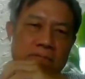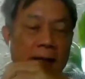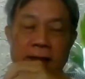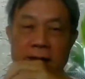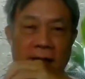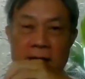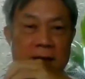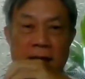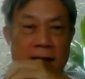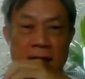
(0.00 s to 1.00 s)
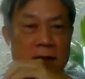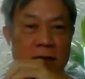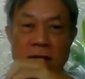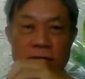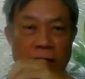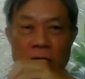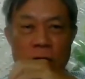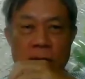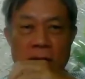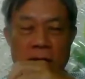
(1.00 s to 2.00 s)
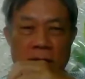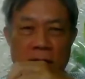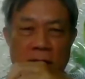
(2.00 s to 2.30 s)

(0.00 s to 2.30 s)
I think that is invaluable.